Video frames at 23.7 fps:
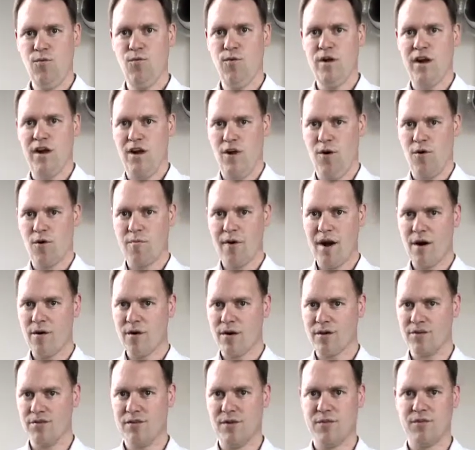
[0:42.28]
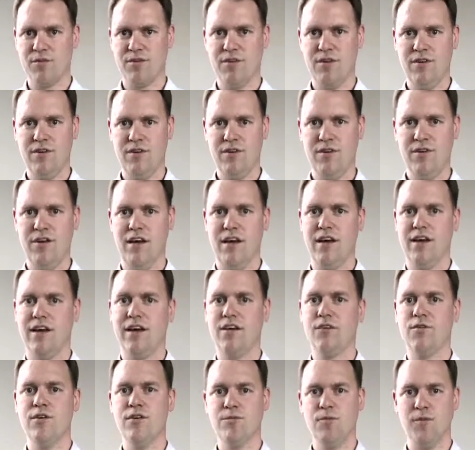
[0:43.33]
We lower power consumption and
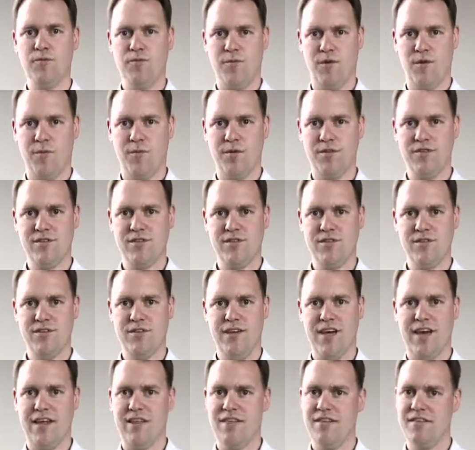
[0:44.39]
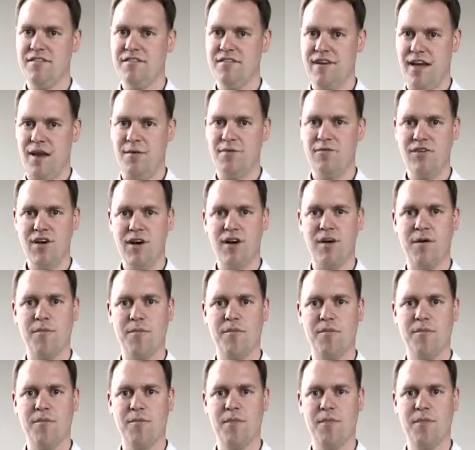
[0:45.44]
increase performance at the same time.